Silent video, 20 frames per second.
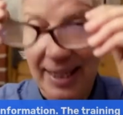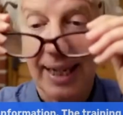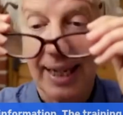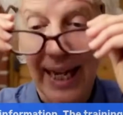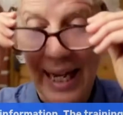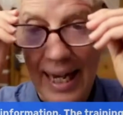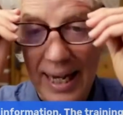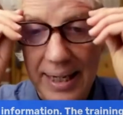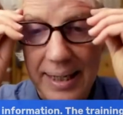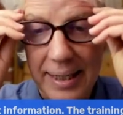
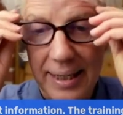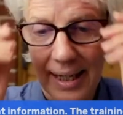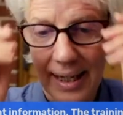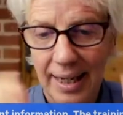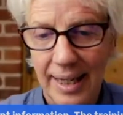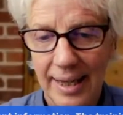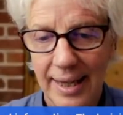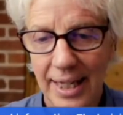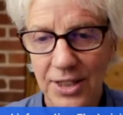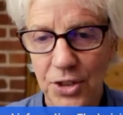And
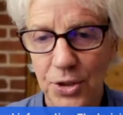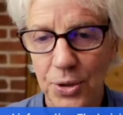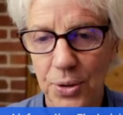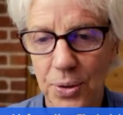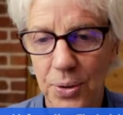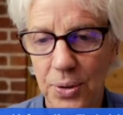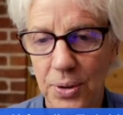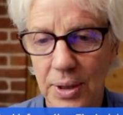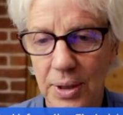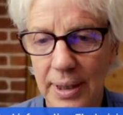that's too
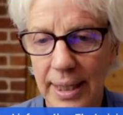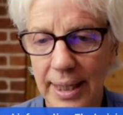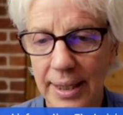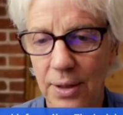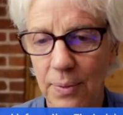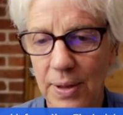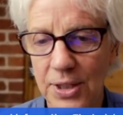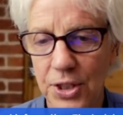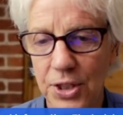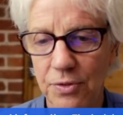cool. And the
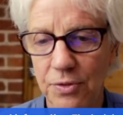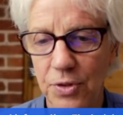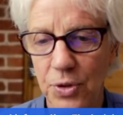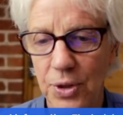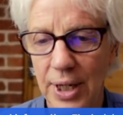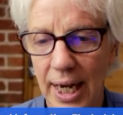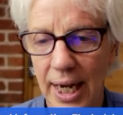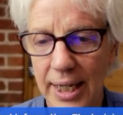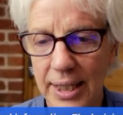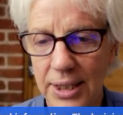rest of you
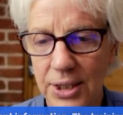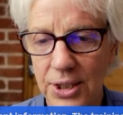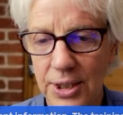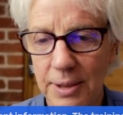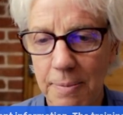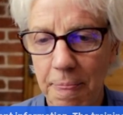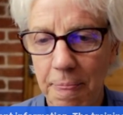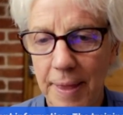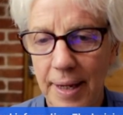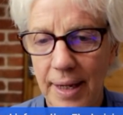guys,
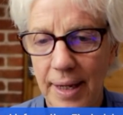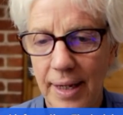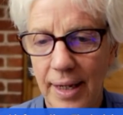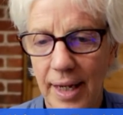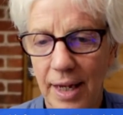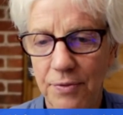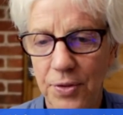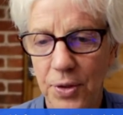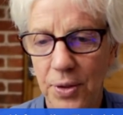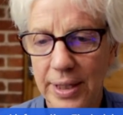if
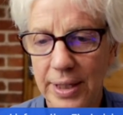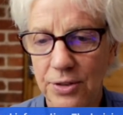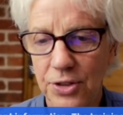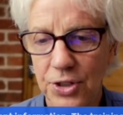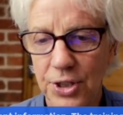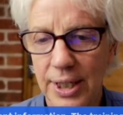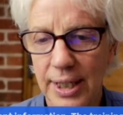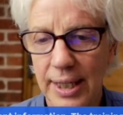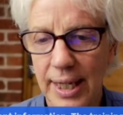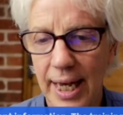you're
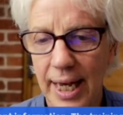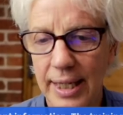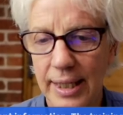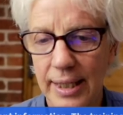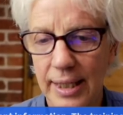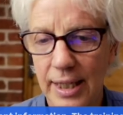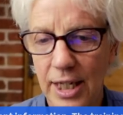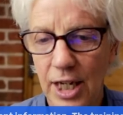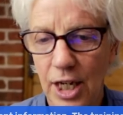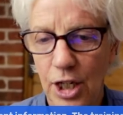interested in that
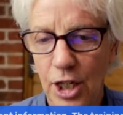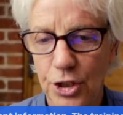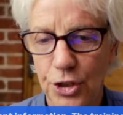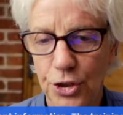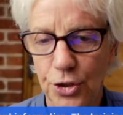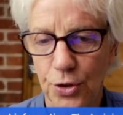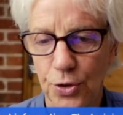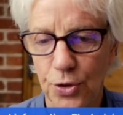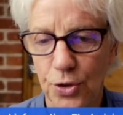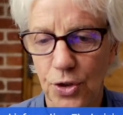
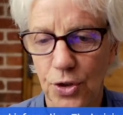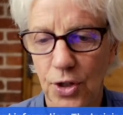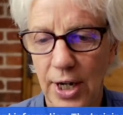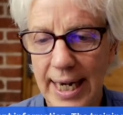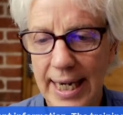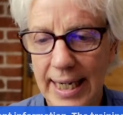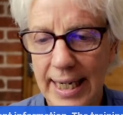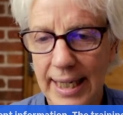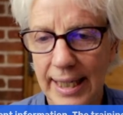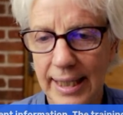
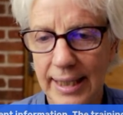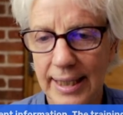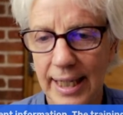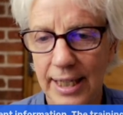training,